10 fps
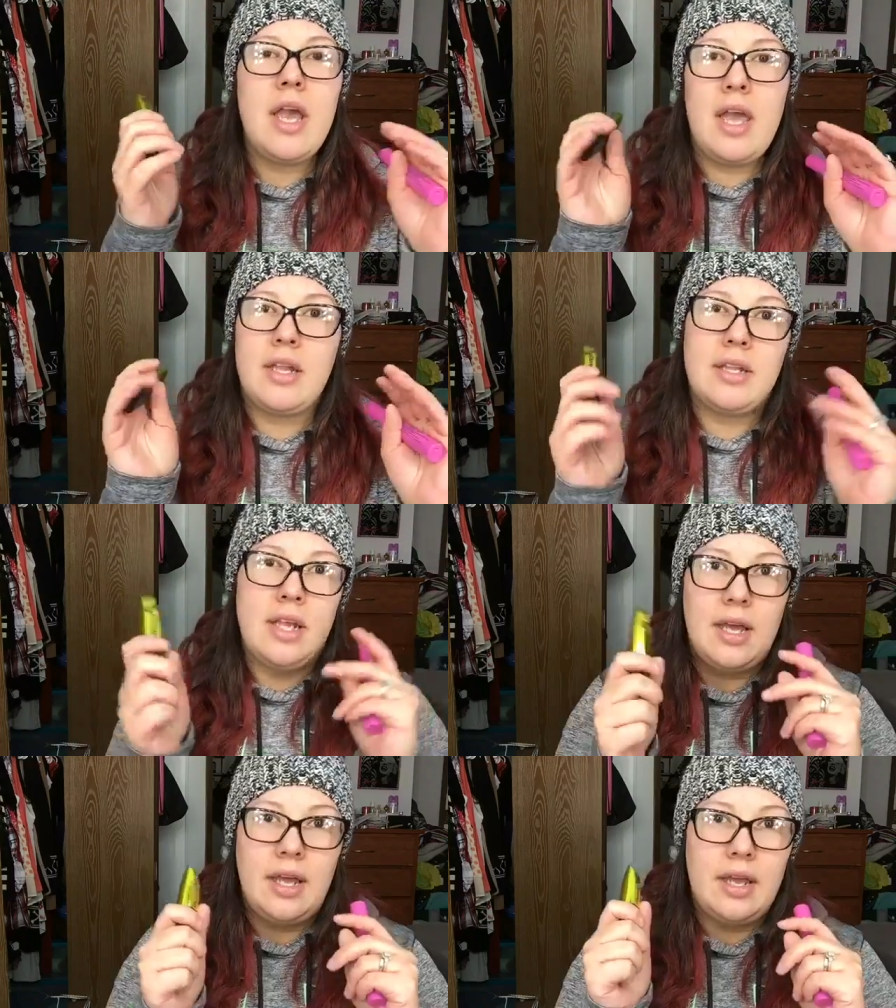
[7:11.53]
and
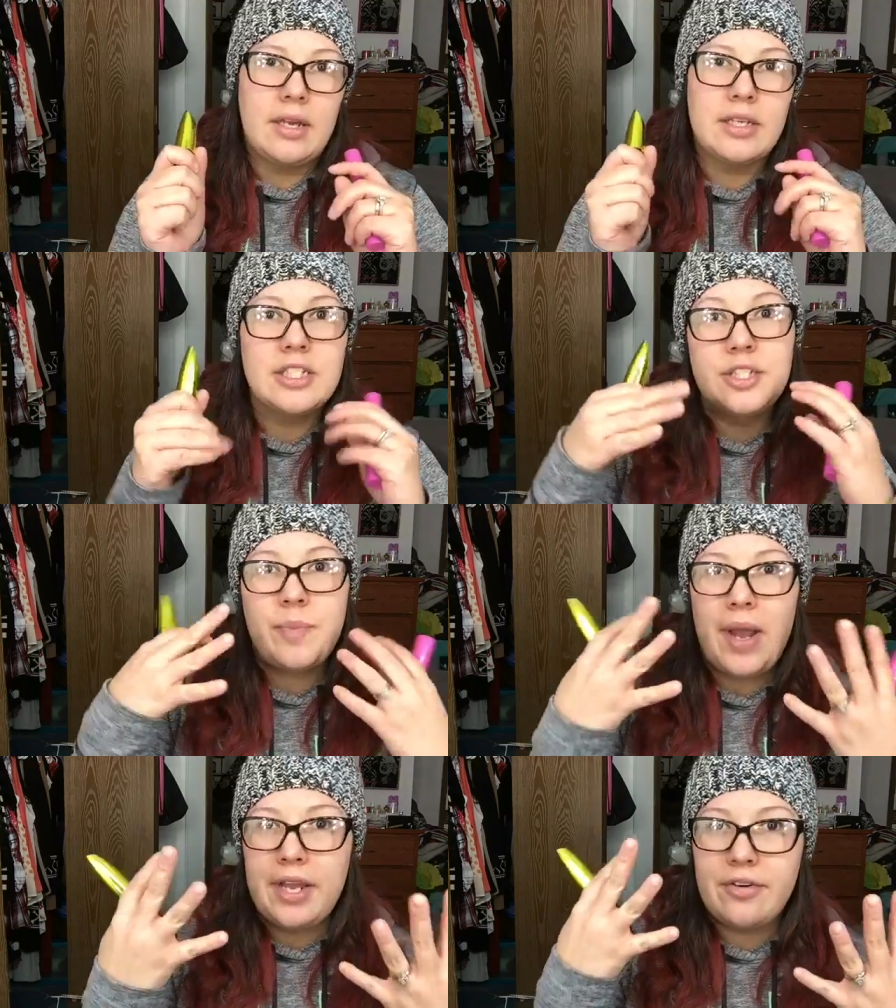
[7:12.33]
like
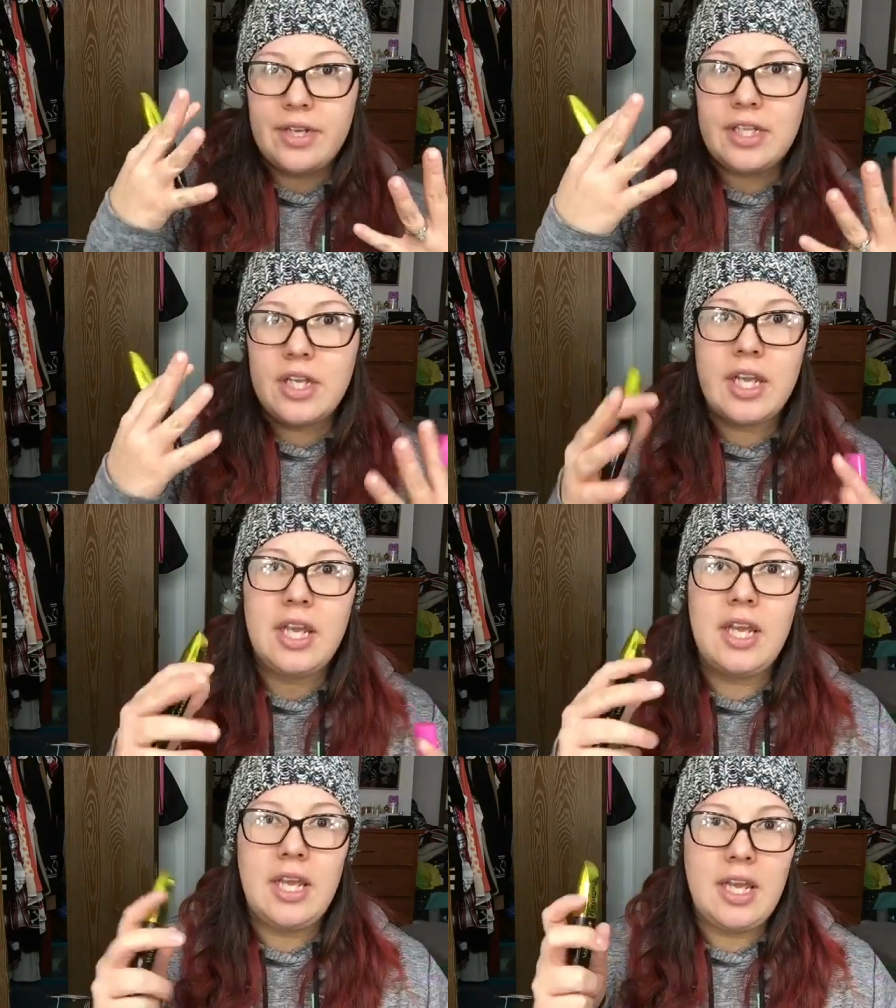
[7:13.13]
spidery
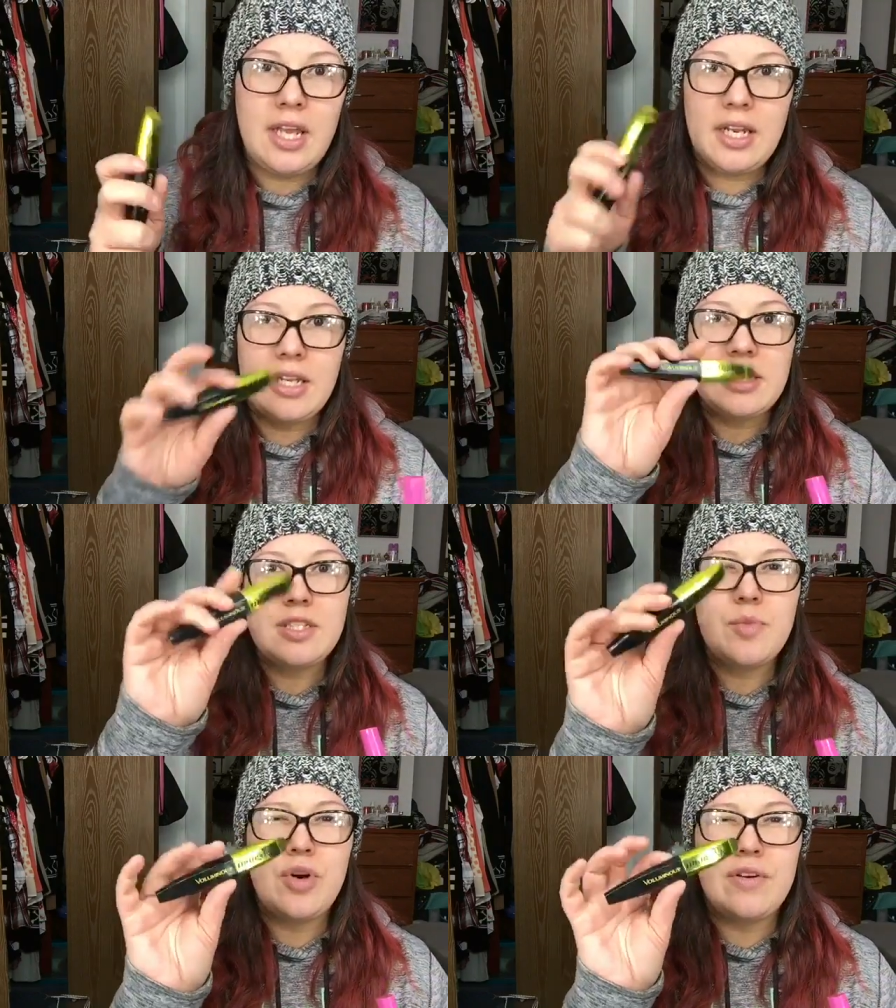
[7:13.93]
looking, and this
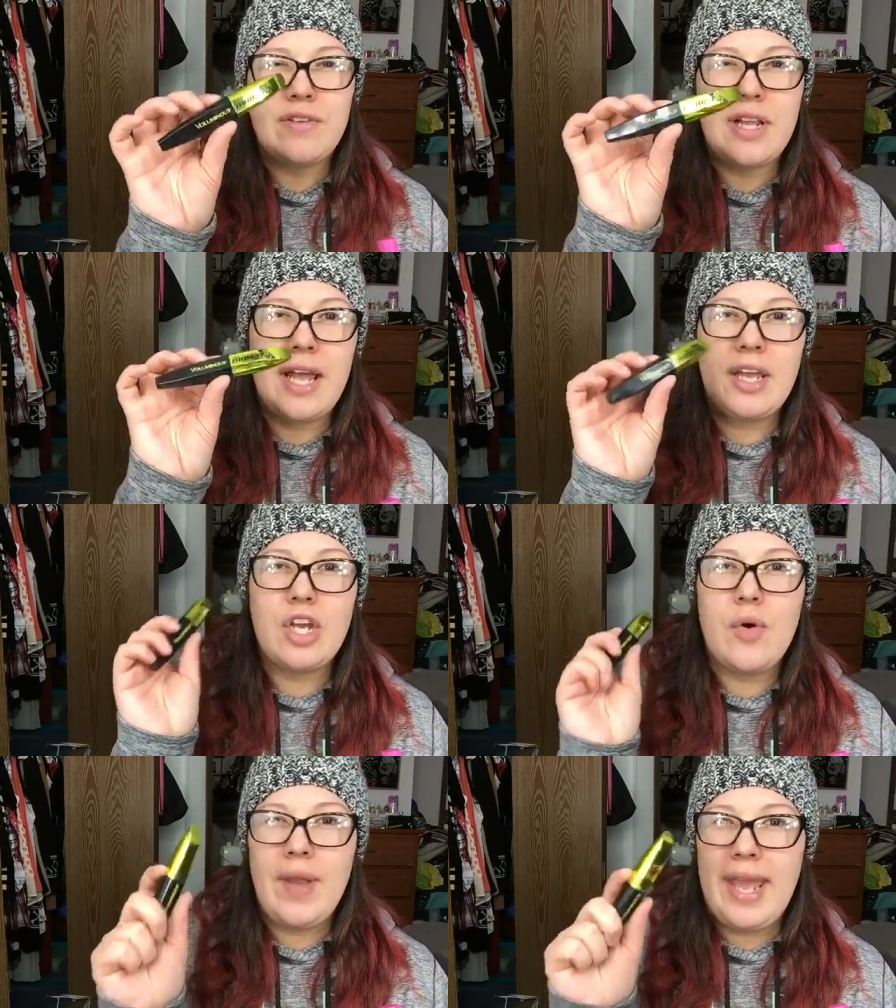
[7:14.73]
is more of a like
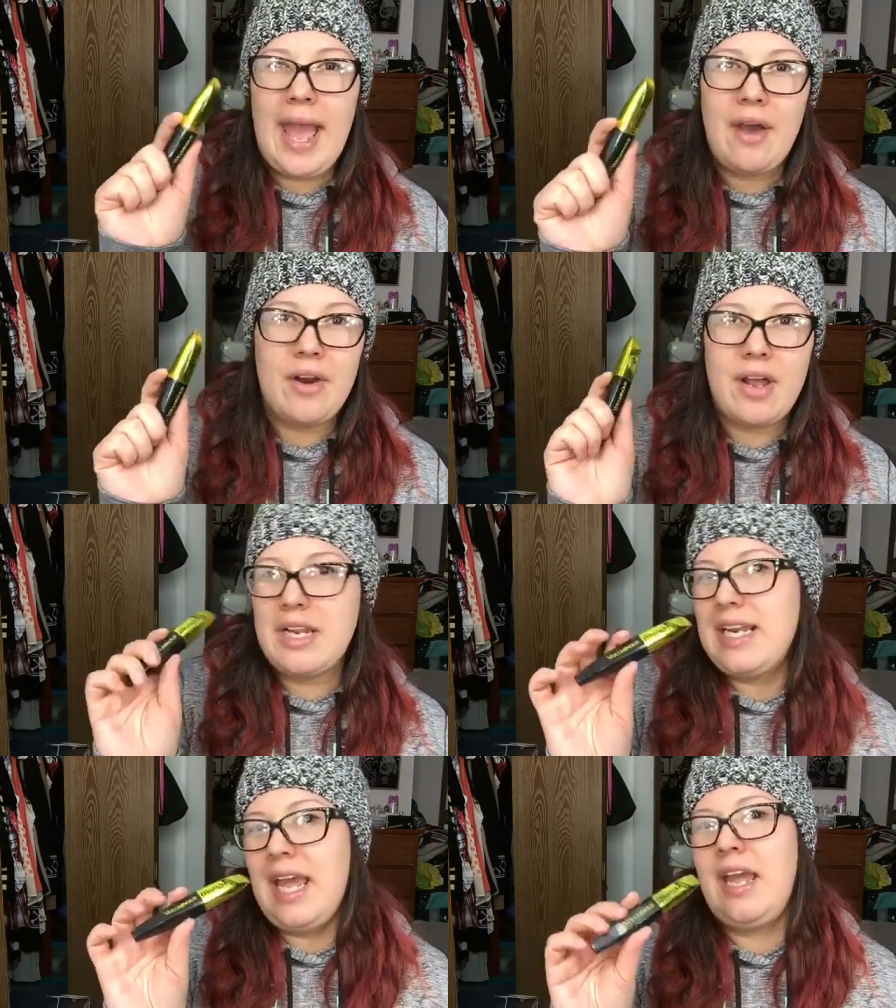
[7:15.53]
going out on
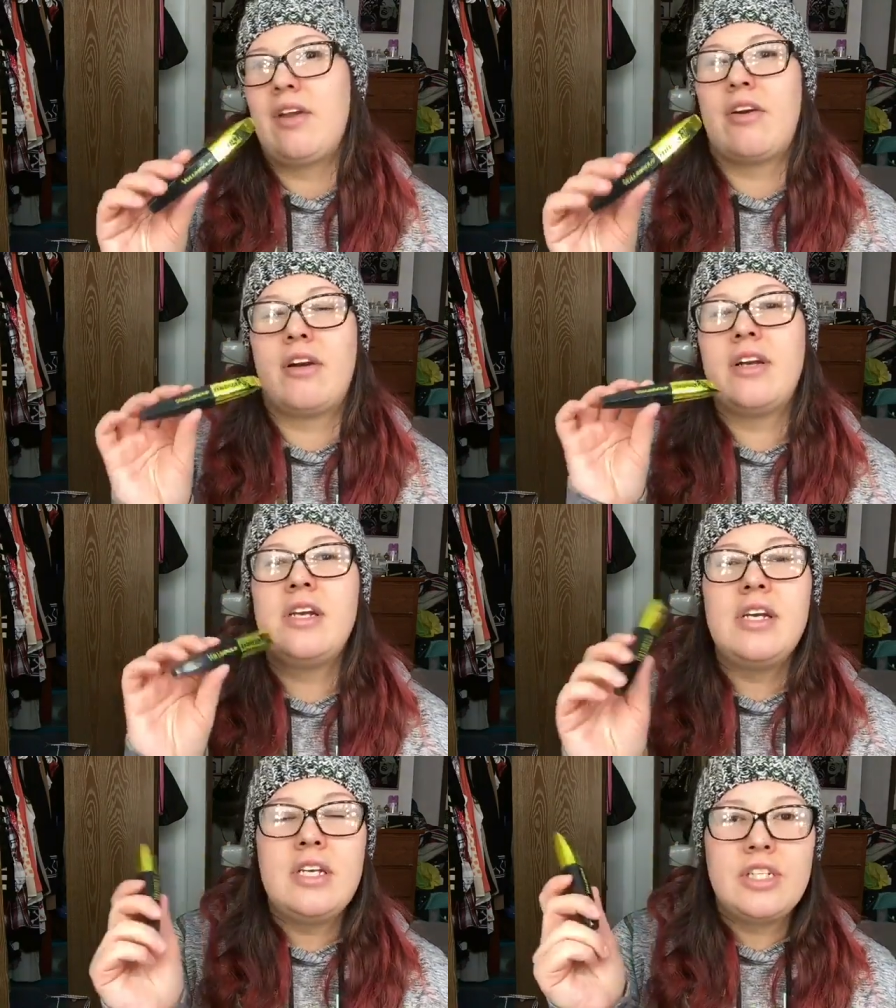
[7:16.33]
a date or
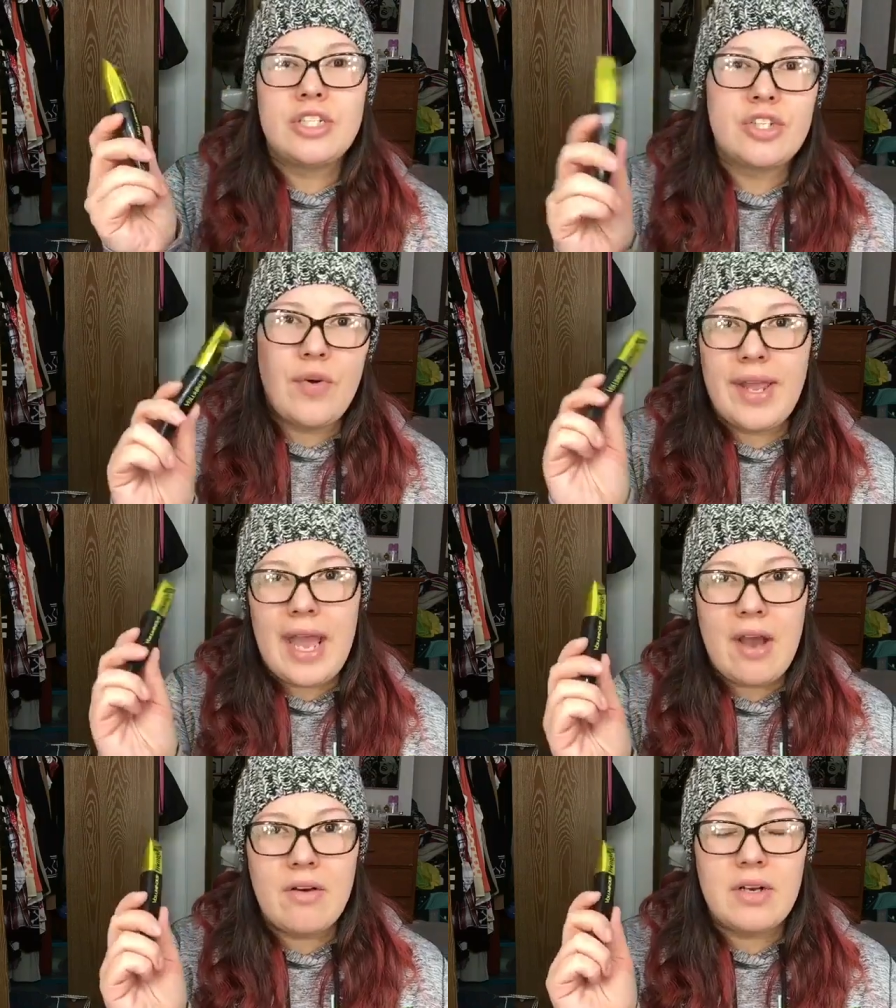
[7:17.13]
just going
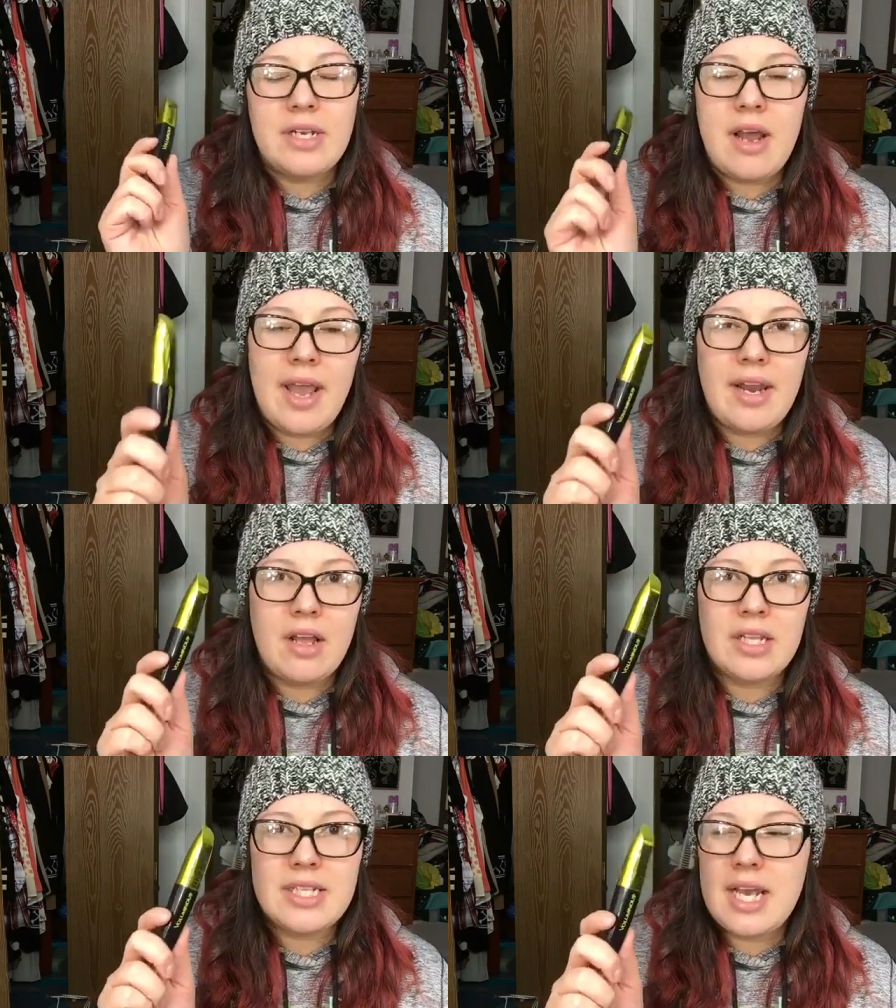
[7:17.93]
out a night
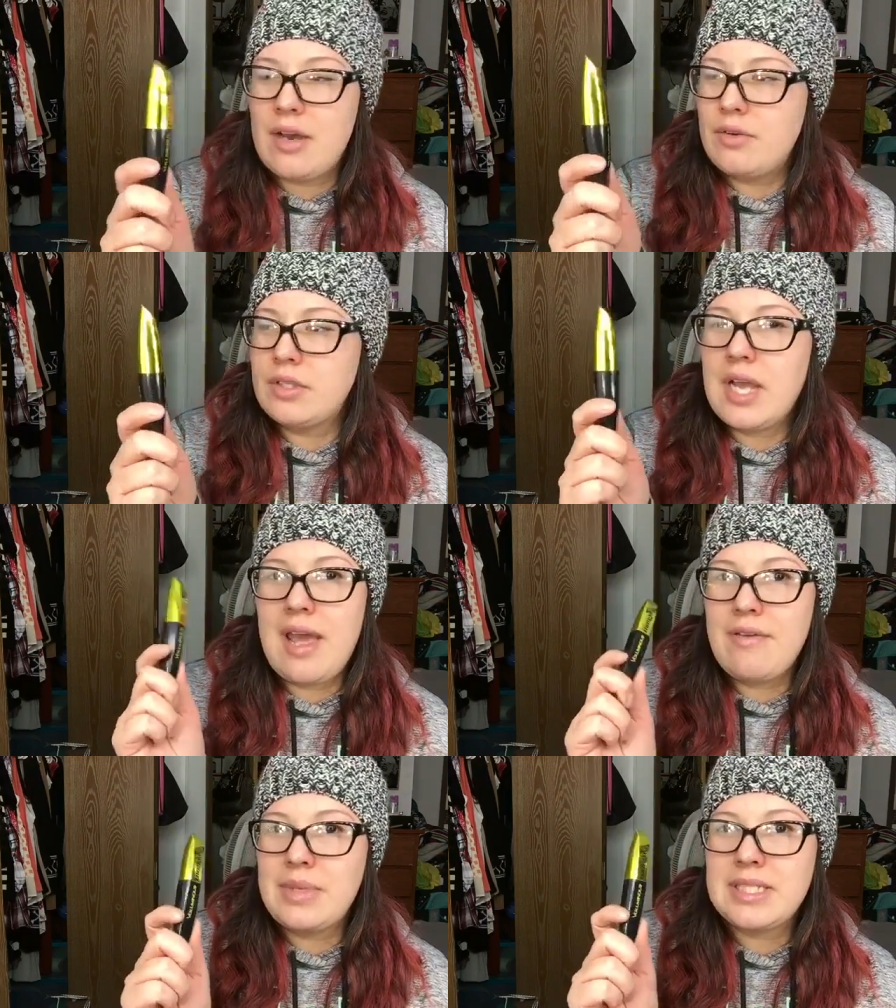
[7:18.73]
on the town
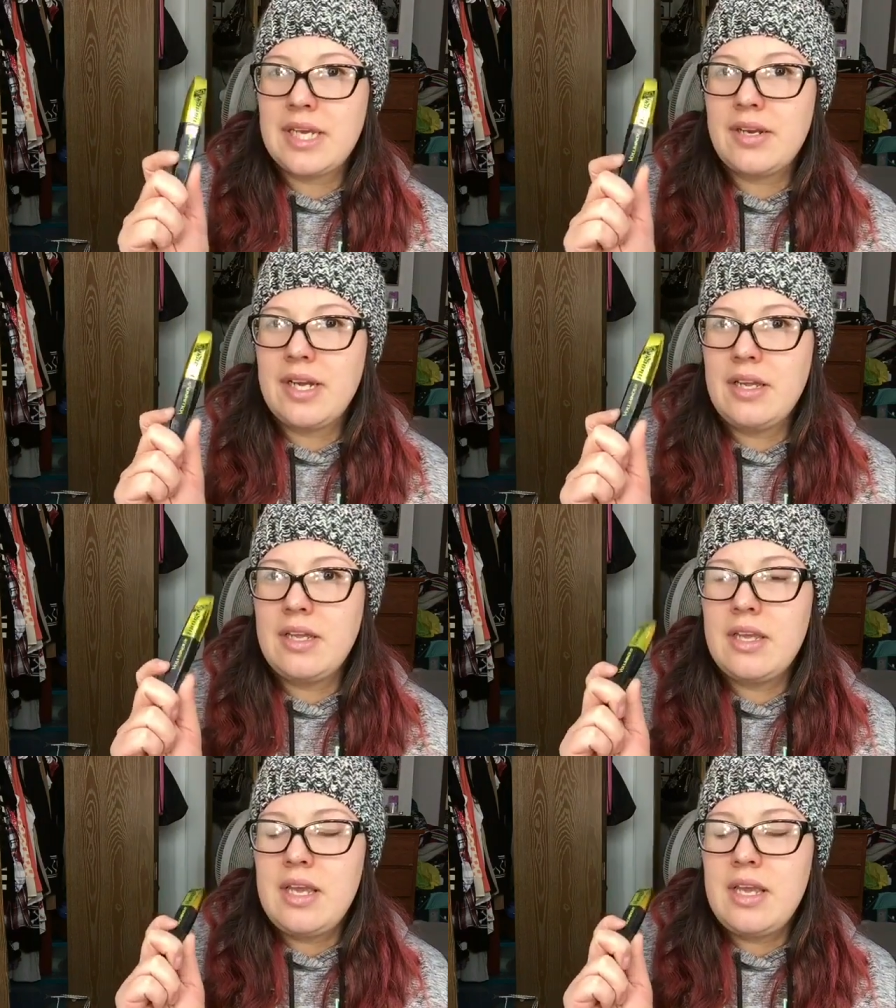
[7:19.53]
kind of mascara.